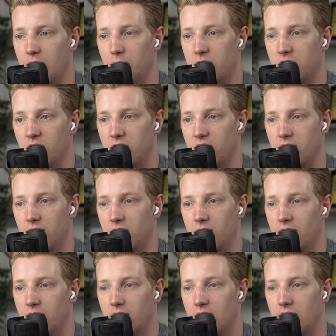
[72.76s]
it was just
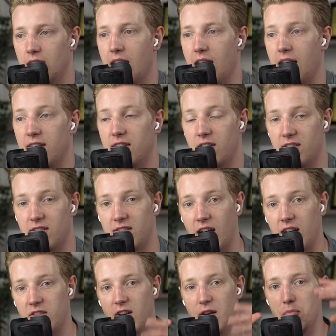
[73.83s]
it's just
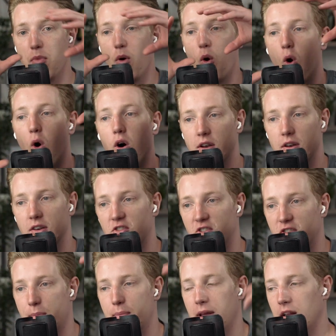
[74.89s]
such an important
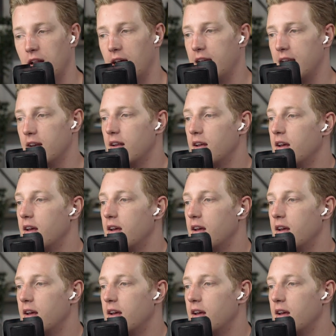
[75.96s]
shipping lane.